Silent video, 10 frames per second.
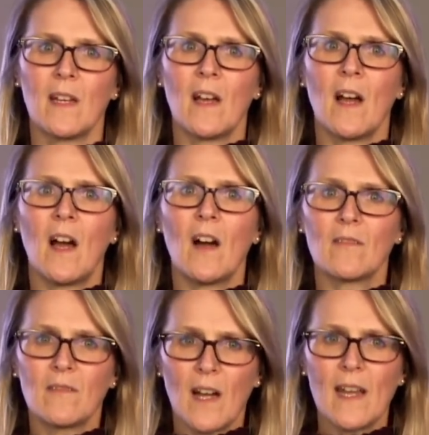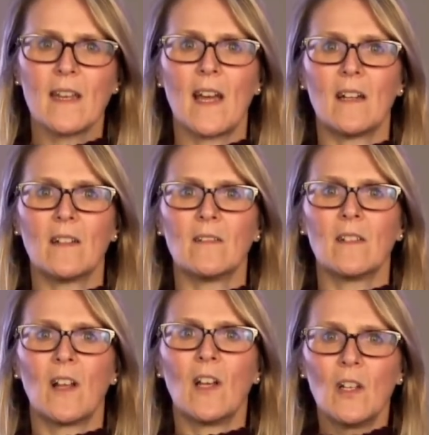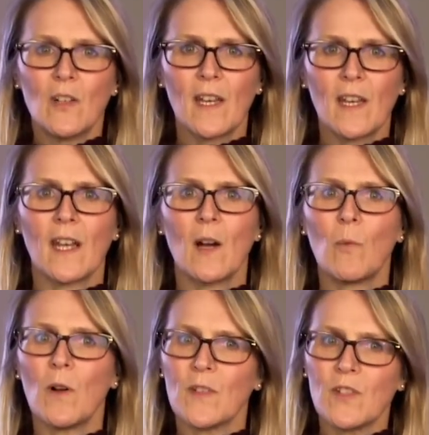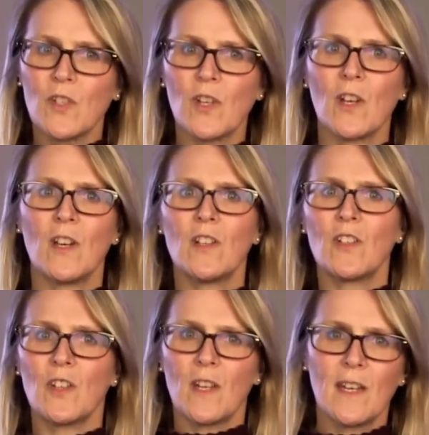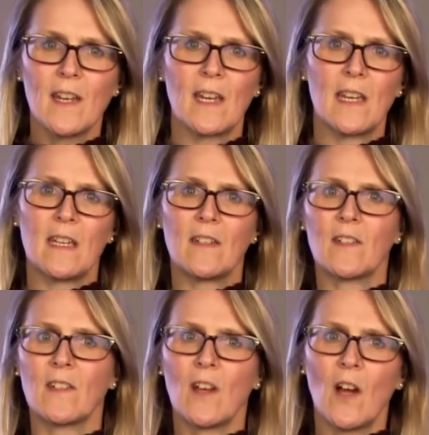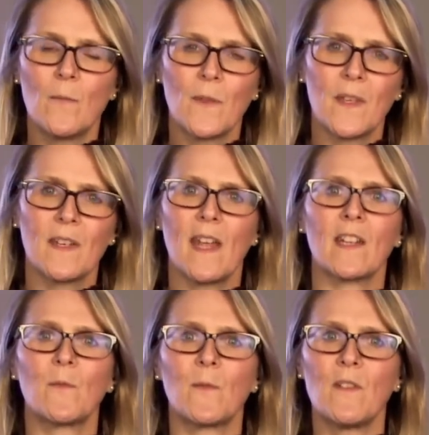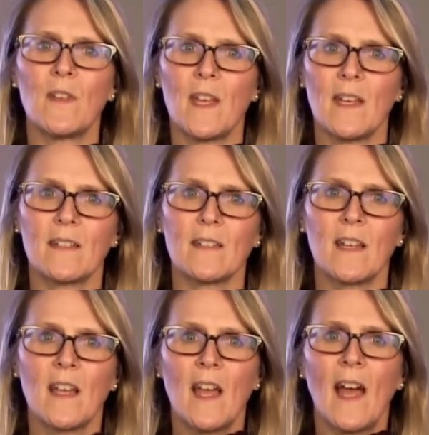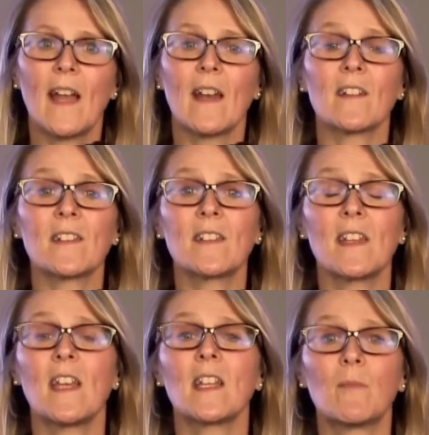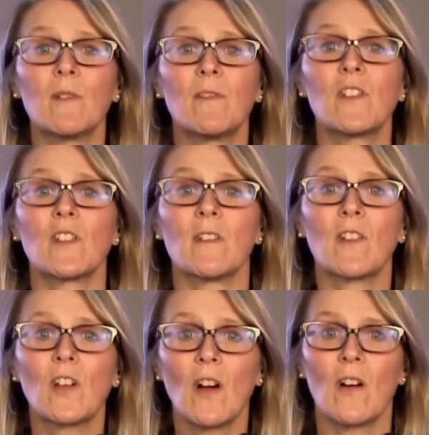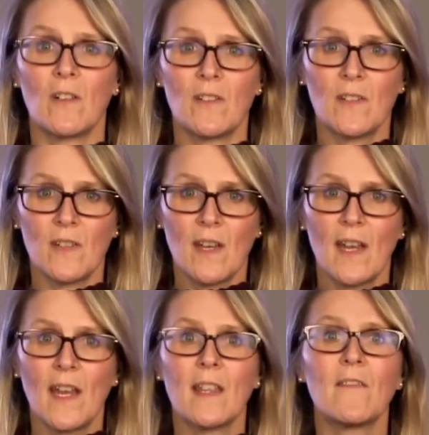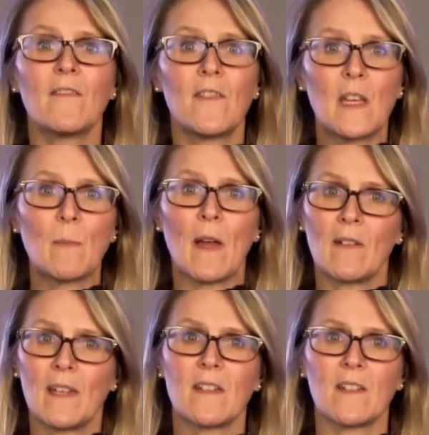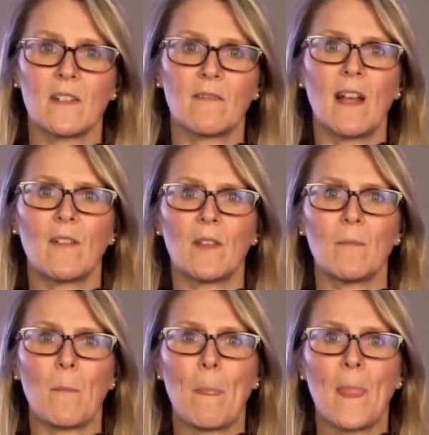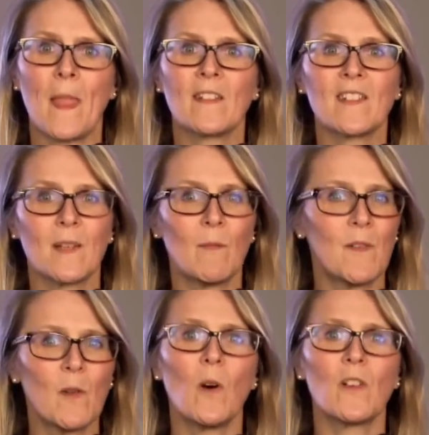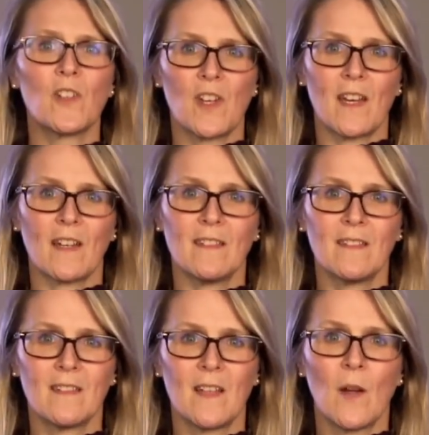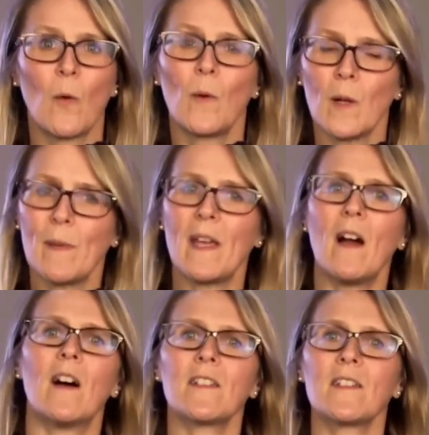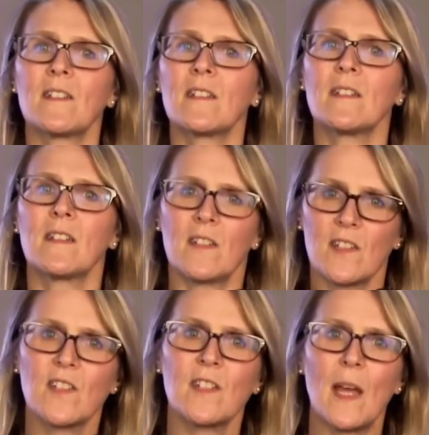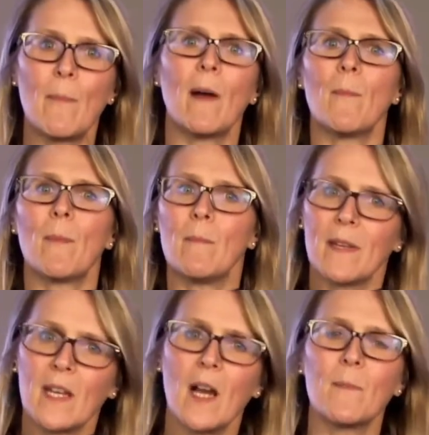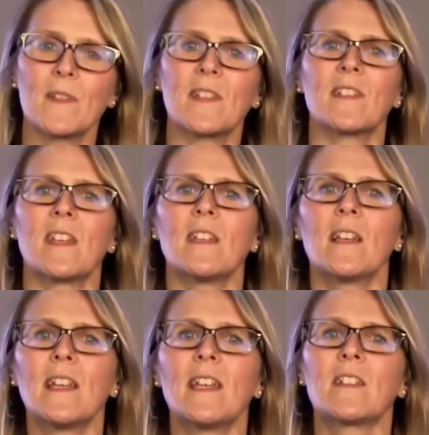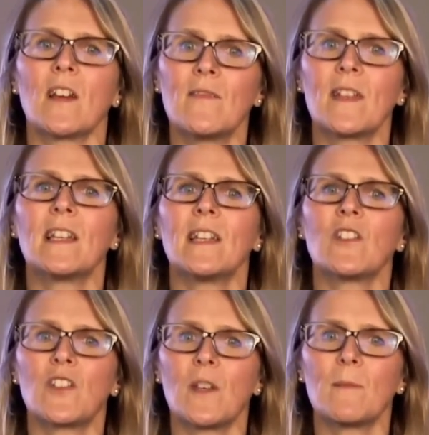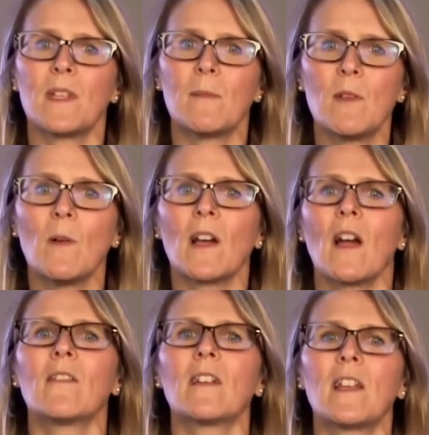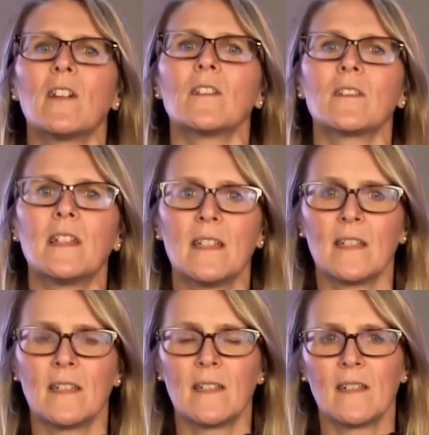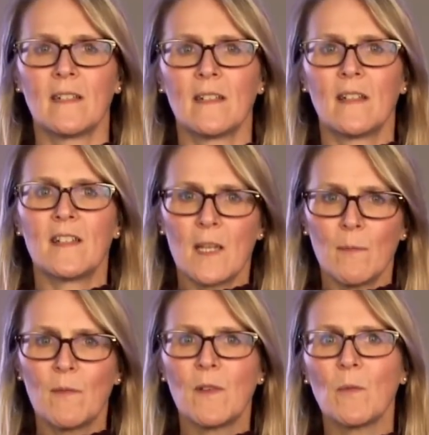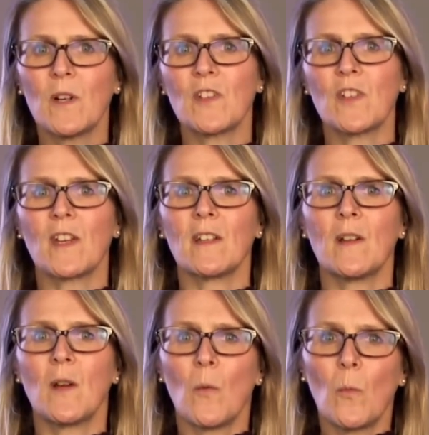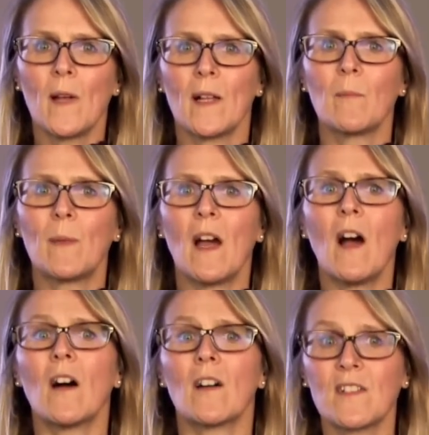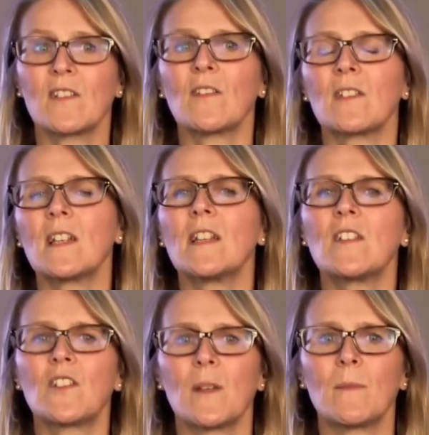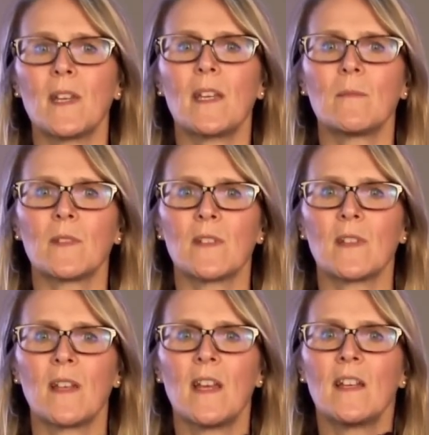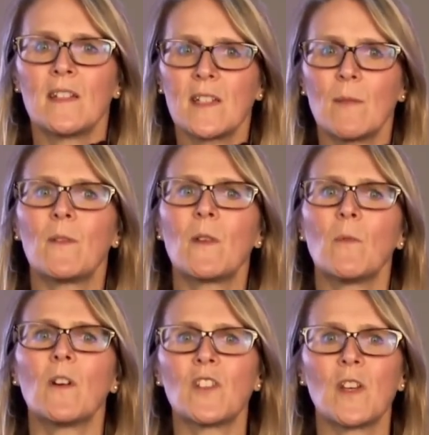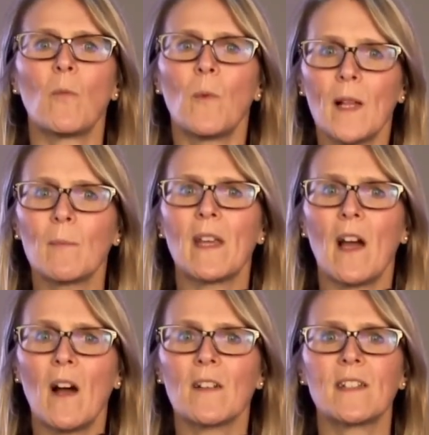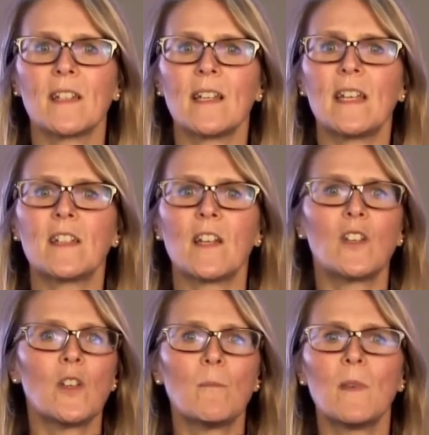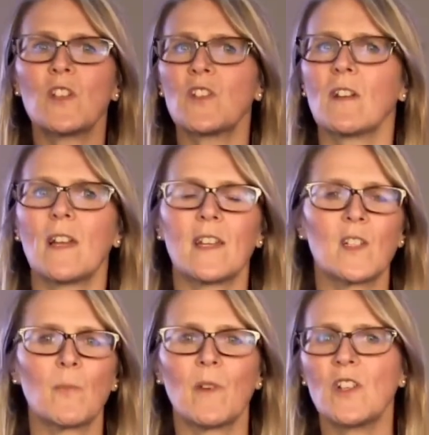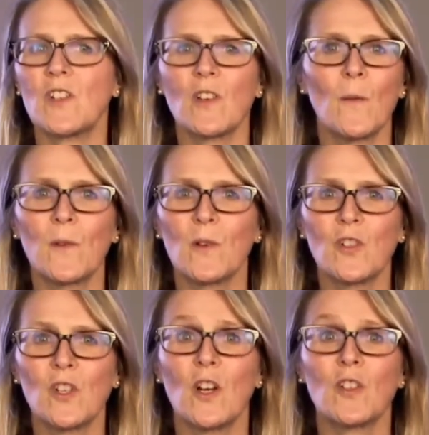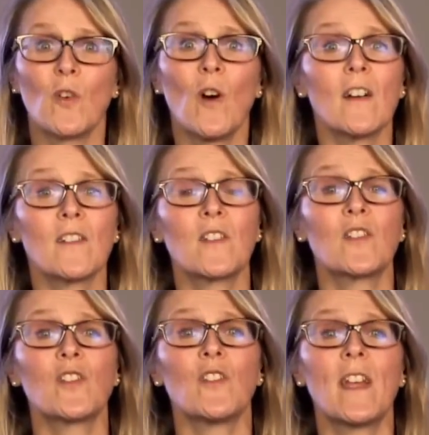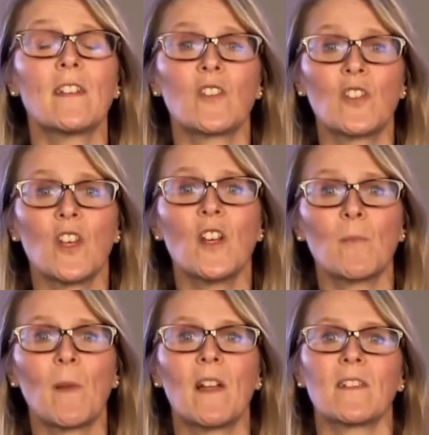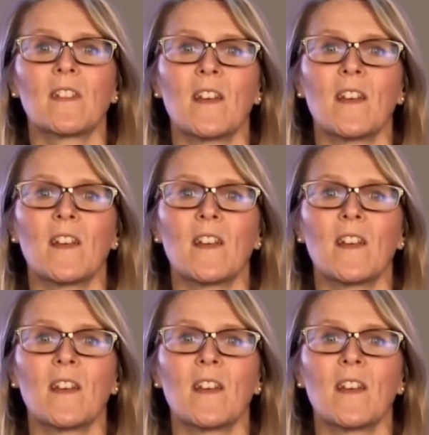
are right now looking at what the church needs over the next few years and are seeing the provision of God in the female leaders around them. Some of you watching will be asked to step up become the senior leader of the leadership team you are currently on. Some of you watching will be asked onto leadership teams. Some of you watching will be asked to lead a new missional expression of your church or asked to train as a church planter.